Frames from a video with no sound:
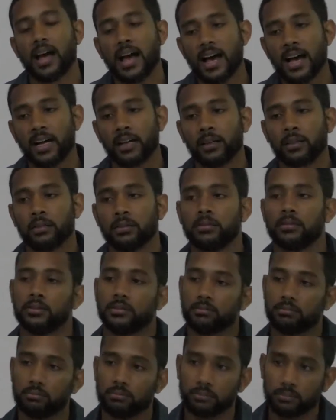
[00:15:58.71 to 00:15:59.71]
And
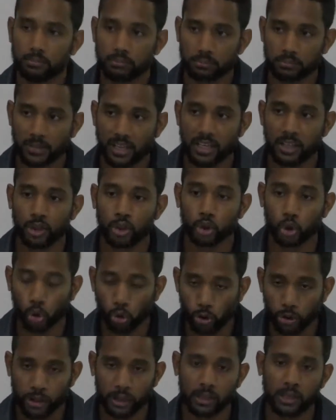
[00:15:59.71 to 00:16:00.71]
in
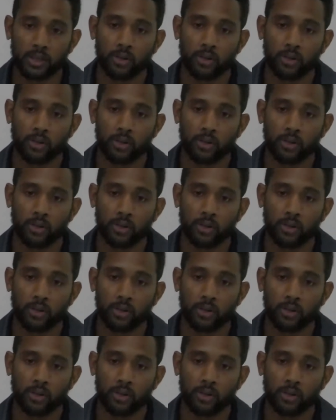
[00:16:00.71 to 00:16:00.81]
drawing